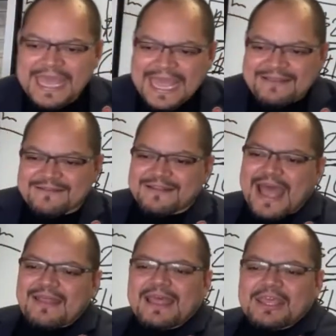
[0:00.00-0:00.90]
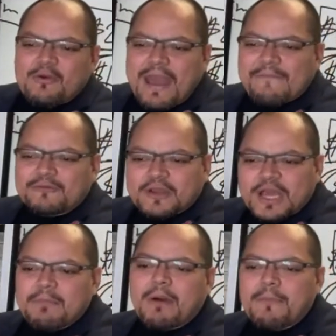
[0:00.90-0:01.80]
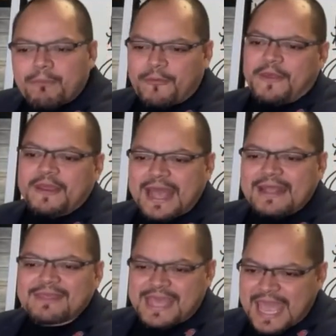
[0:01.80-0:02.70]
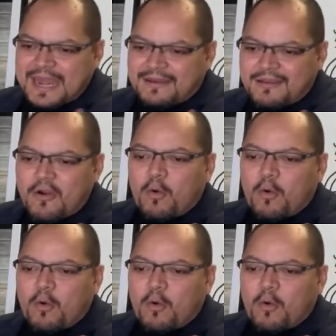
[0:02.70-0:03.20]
it's not like you have to come up with it at the end